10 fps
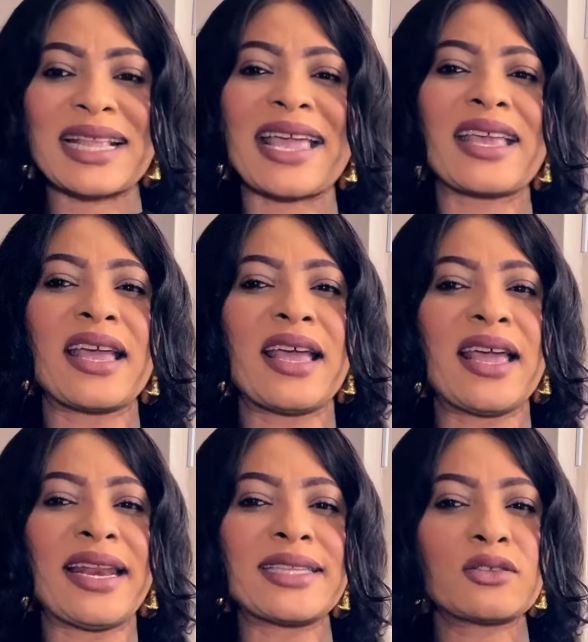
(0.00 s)
like
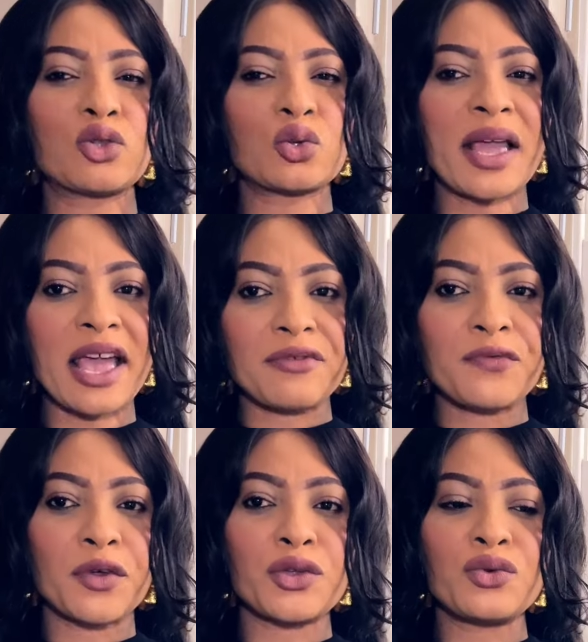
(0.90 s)
a little too heavy
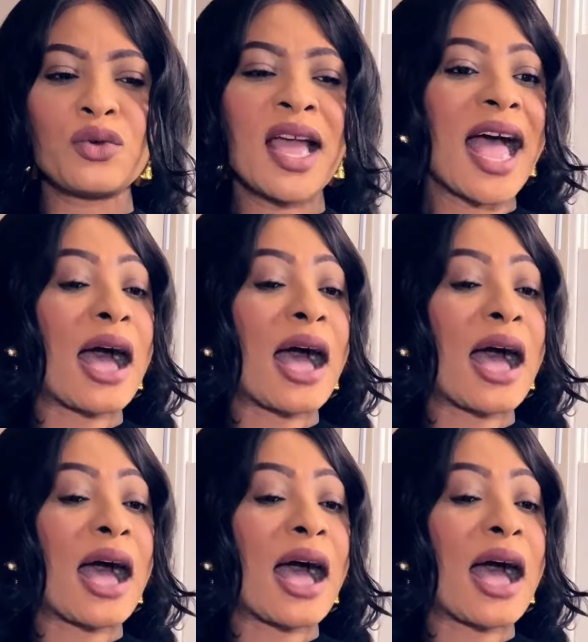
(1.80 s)
for you,